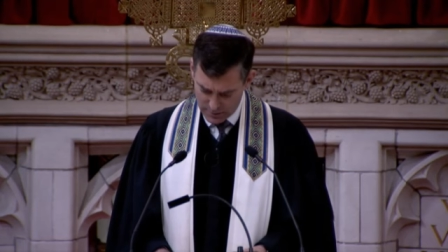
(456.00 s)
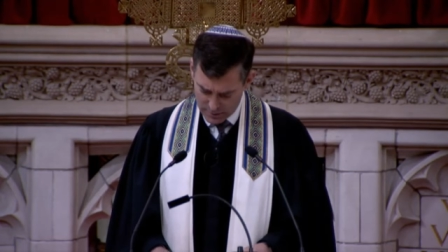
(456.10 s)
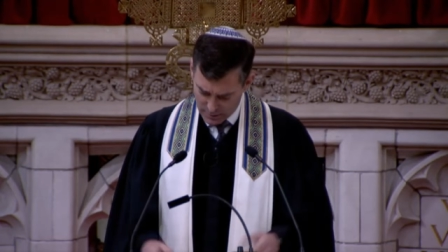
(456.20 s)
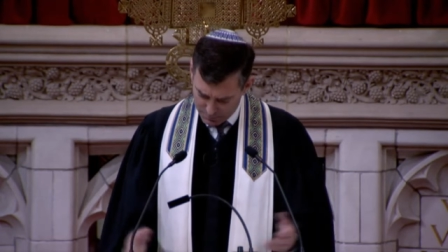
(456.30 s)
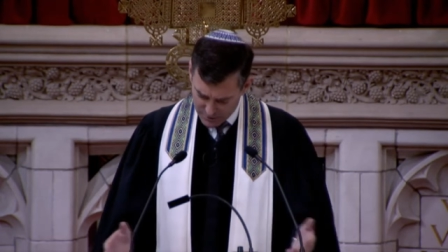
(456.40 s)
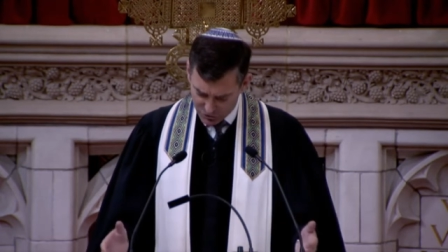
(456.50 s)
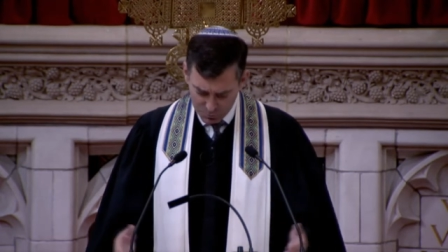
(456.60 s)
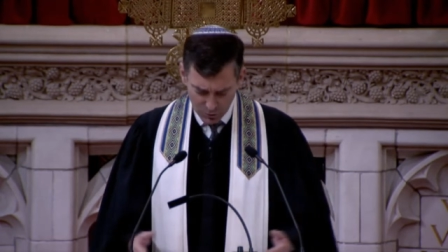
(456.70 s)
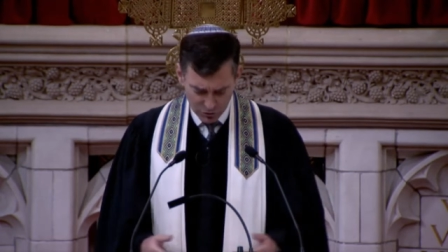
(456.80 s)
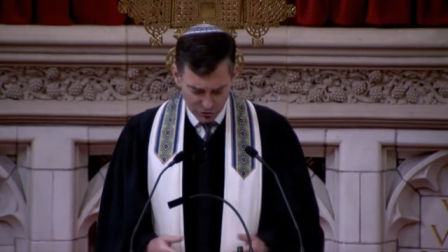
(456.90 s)
The
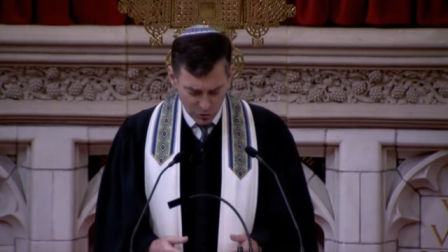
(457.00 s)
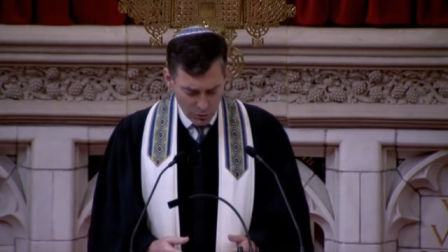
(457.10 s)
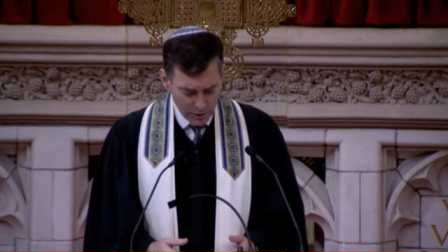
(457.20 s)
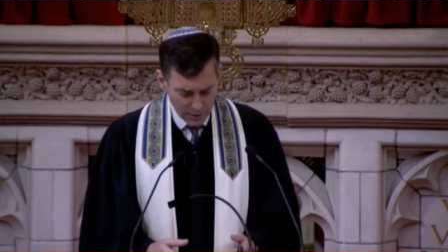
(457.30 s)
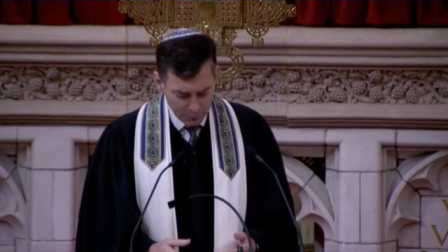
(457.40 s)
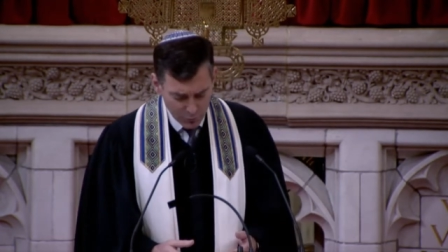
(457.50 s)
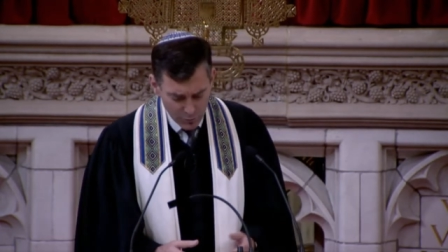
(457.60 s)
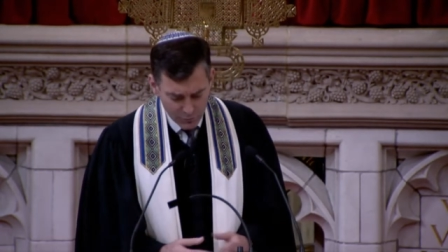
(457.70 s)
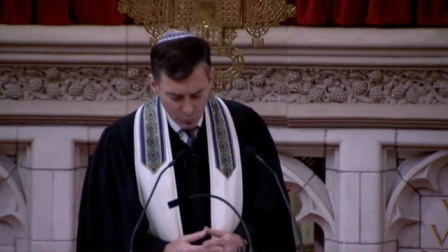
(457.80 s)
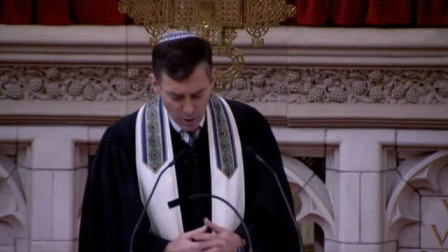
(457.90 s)
Pittsburgh shooting
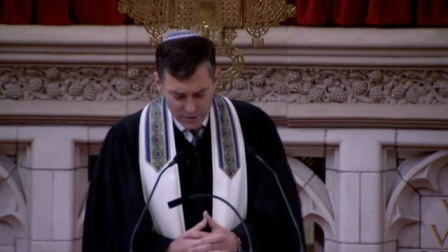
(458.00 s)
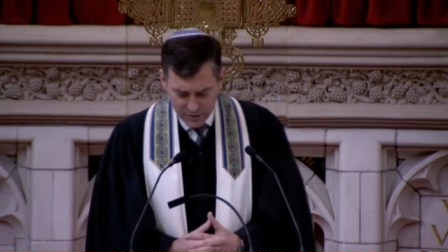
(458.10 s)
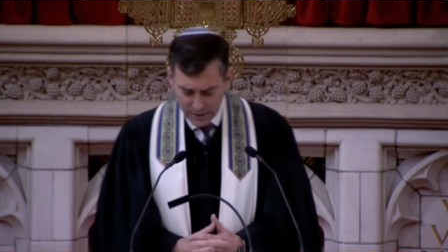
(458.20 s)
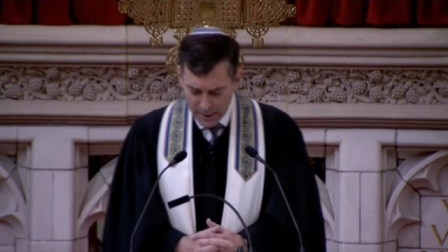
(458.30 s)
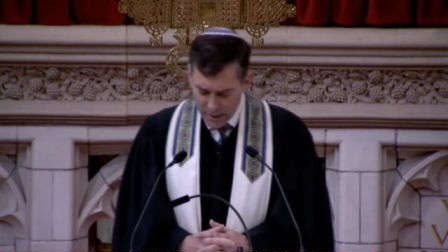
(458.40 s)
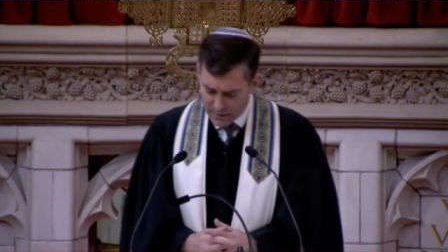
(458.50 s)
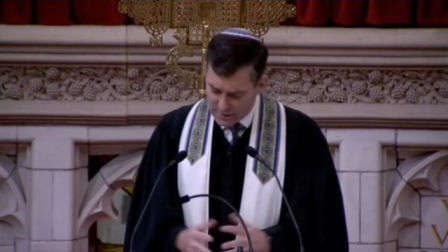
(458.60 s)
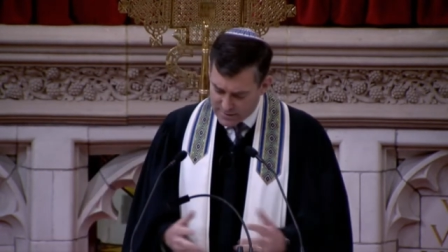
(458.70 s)
proved once again the